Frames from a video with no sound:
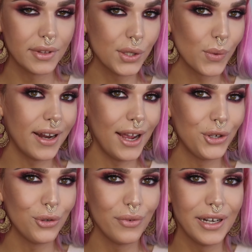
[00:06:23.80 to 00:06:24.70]
This one I
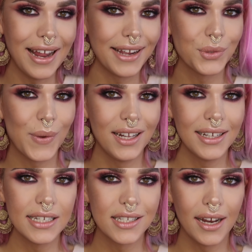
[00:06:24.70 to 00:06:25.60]
do really like as well.
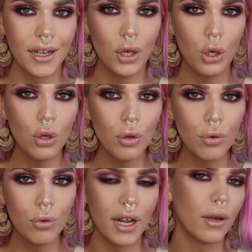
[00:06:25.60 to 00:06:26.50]
It's like a
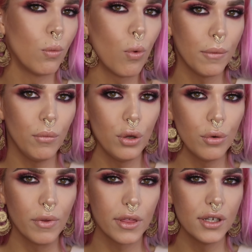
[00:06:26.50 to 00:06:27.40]
nude, like a warm
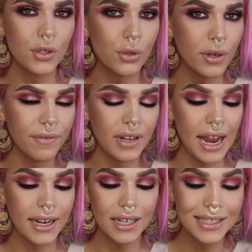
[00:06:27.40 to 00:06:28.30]
nude with sort of
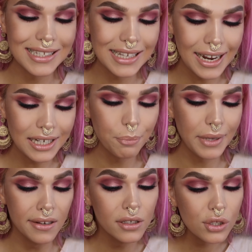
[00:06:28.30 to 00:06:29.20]
a slight
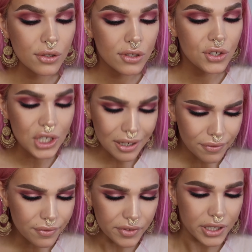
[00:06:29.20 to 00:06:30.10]
pink
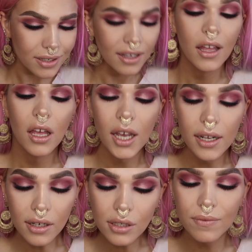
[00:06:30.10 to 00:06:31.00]
shift.
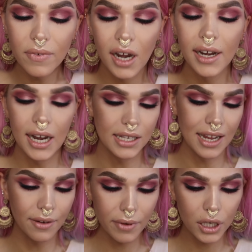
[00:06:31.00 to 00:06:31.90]
It looks very nice,
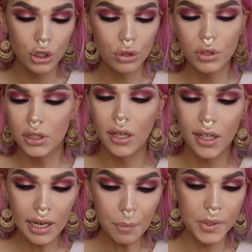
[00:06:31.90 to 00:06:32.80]
like very juicy on
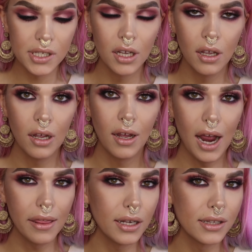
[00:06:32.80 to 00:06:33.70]
the lips.
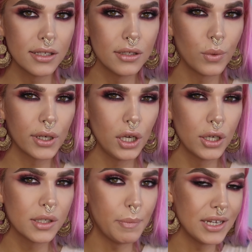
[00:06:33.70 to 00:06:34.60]
I think this is what
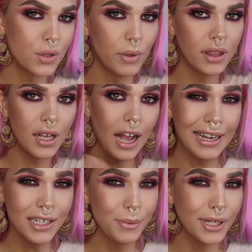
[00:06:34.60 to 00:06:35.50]
looks best with the
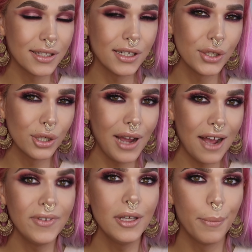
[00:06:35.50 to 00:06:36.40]
eyes because they're so
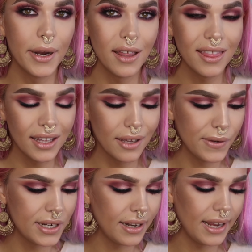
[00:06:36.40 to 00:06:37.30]
heavy, but I think if
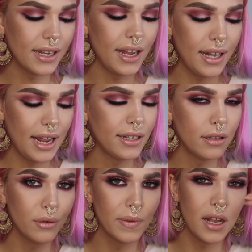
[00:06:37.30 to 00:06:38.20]
you did like a light
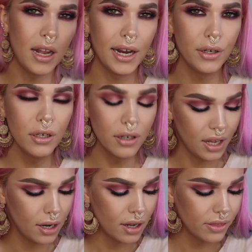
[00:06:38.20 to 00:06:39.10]
look with a liner,
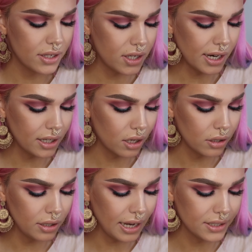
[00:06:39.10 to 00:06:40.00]
the dark
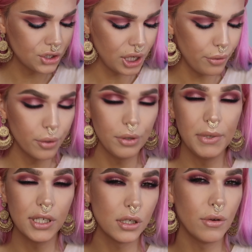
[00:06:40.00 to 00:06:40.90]
color like cherry would
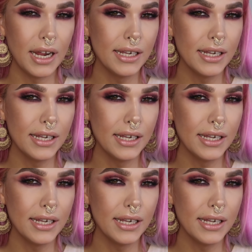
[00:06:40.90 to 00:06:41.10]
be so